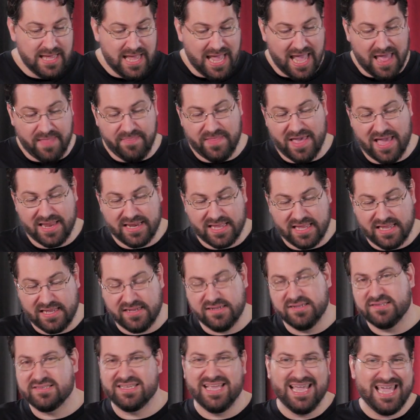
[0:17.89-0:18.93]
And that
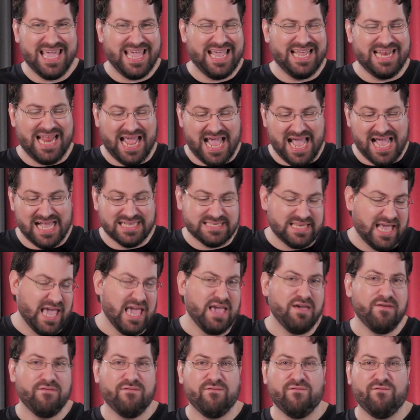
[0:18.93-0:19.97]
is, it has
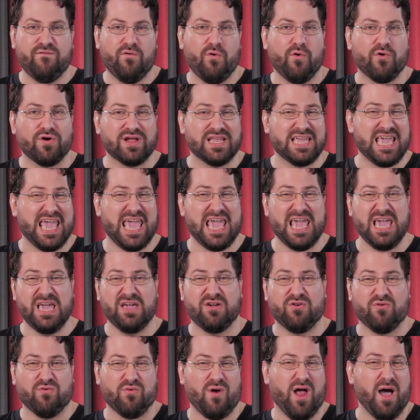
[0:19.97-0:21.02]
a
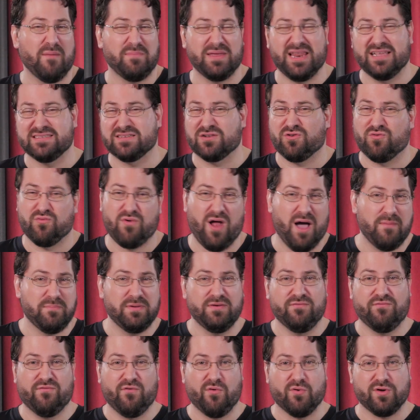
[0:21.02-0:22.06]
4K crop. It has a crop
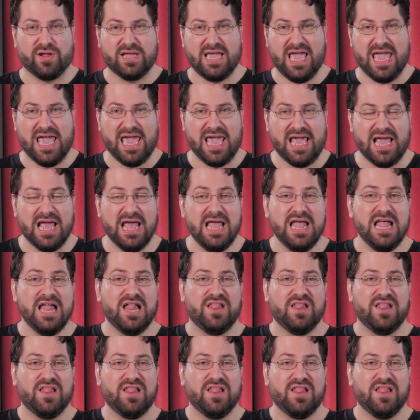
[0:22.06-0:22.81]
in 4K.